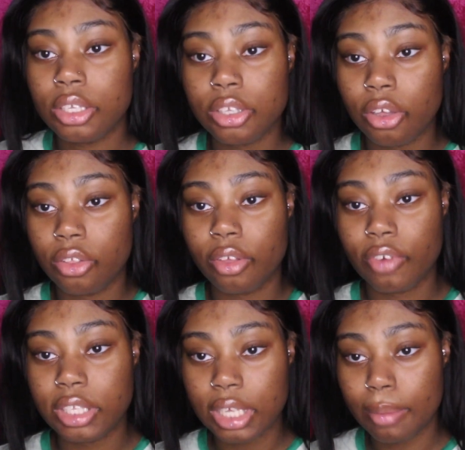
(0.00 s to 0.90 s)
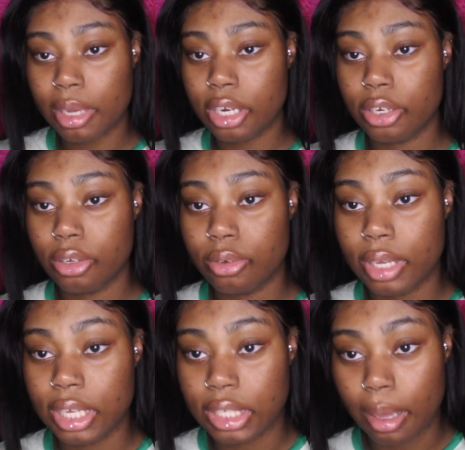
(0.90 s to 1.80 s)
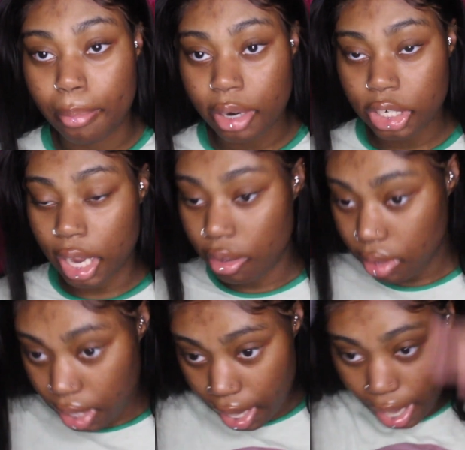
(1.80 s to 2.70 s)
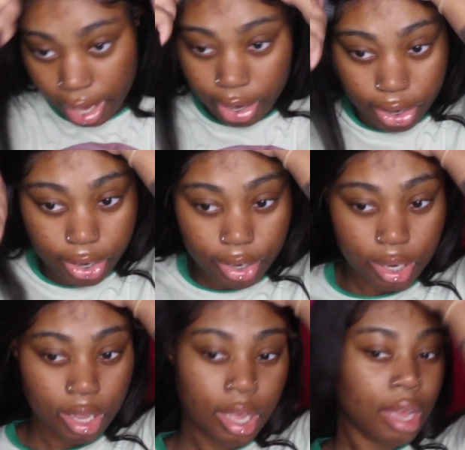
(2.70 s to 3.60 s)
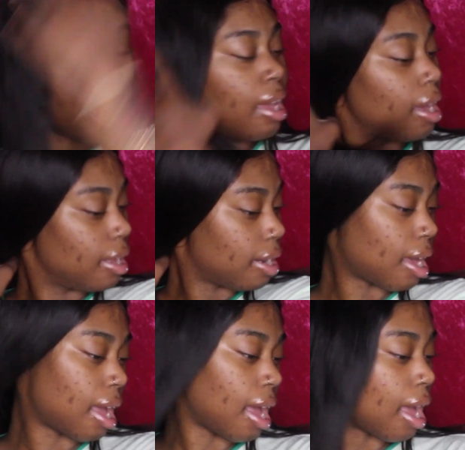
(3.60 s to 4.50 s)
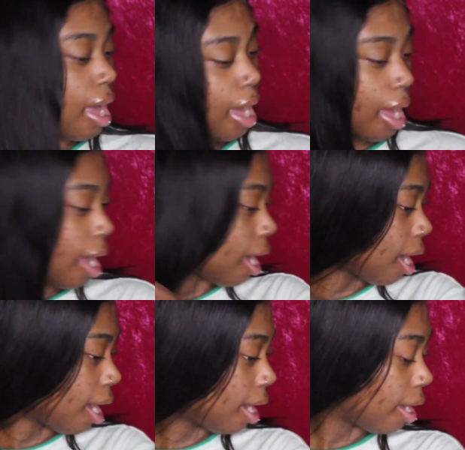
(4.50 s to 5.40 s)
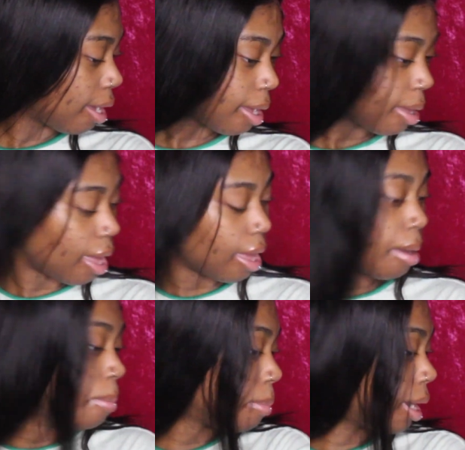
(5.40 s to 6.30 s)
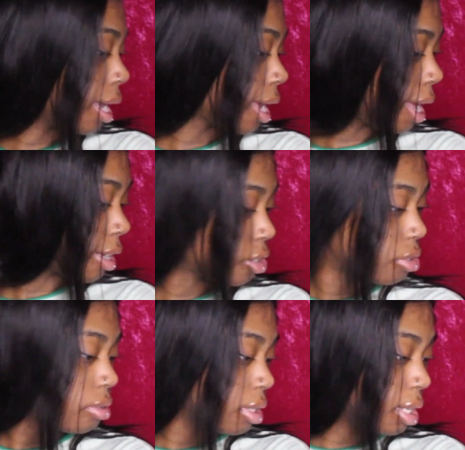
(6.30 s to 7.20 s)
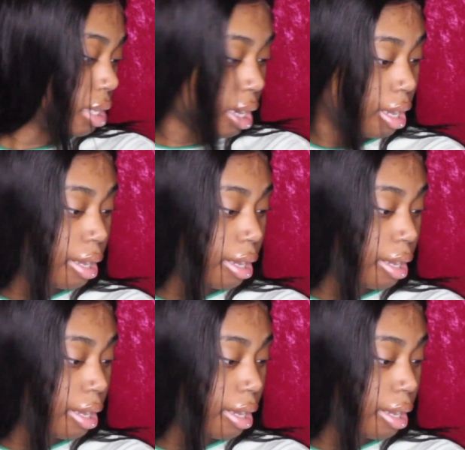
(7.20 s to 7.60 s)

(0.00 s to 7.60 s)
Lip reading: So the first thing I'm going to do is brush out the hair, and I might actually